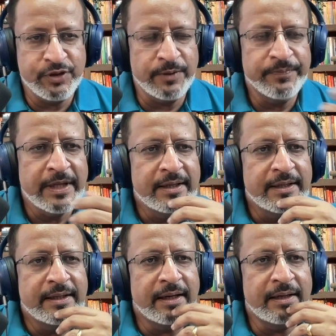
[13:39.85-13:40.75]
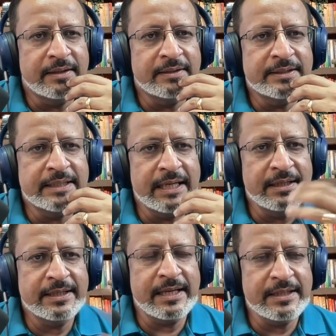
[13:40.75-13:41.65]
So uh,
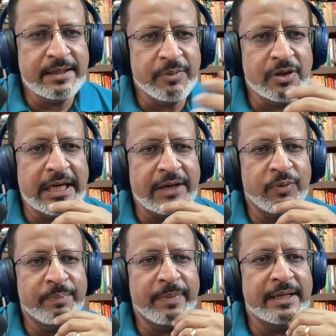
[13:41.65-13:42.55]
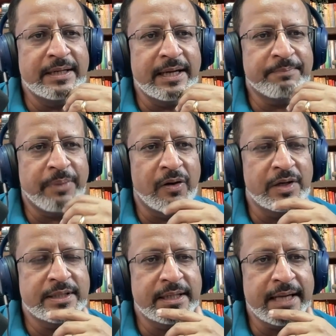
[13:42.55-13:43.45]
tell us about the equipment that
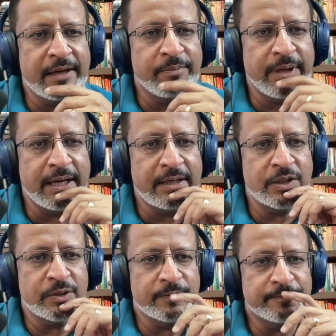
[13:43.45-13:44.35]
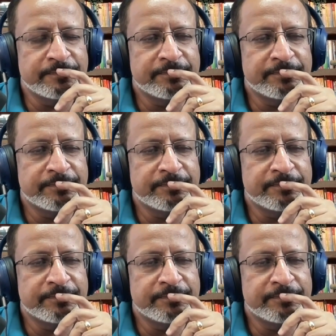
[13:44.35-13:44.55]
powers the tank behind you.